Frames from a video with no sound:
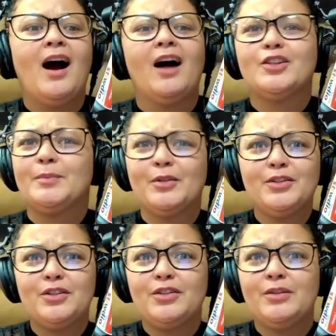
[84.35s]
to be
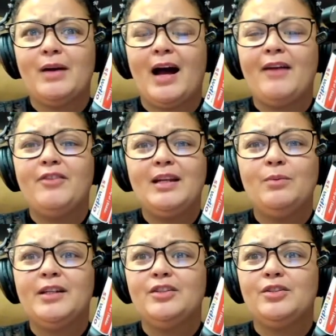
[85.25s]
honest with you, I really
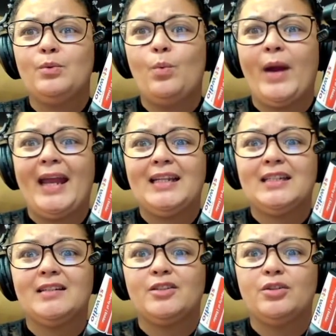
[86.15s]
wanted to
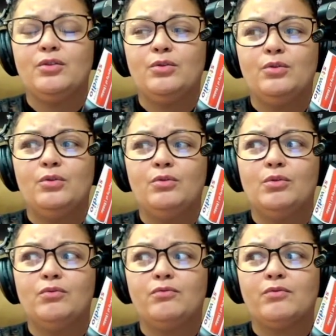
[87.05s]
wait to
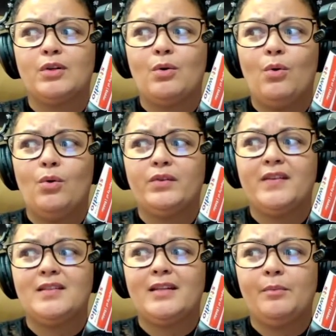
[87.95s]
record
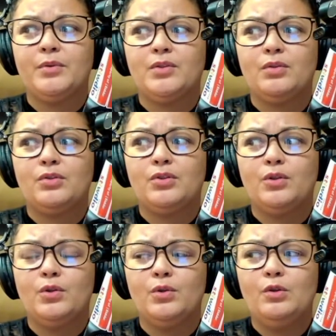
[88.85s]
this episode
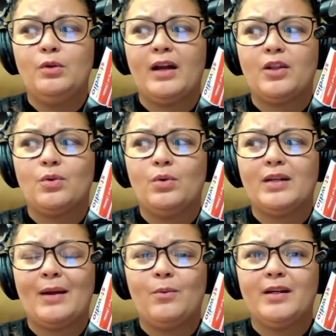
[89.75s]
too. I thought
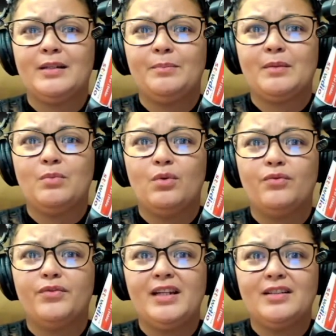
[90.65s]
I wanted a bit more
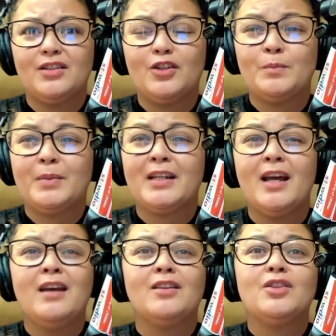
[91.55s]
research, but
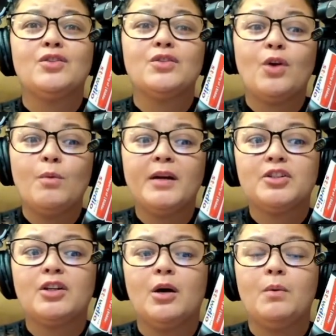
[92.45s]
there's so
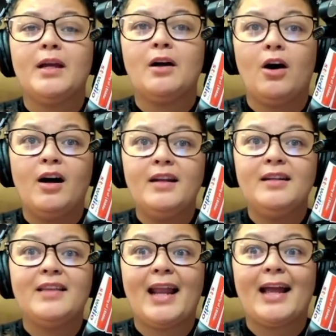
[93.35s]
much going on
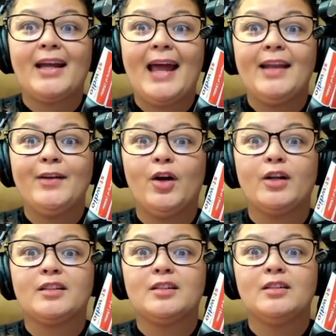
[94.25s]
that I
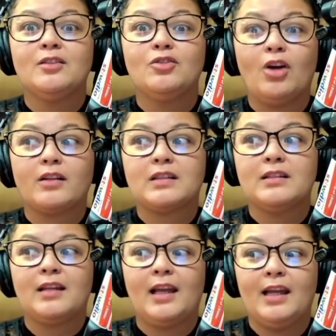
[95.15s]
cannot not
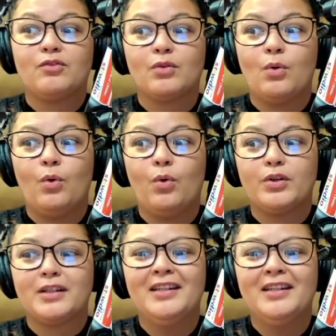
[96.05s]
hit record.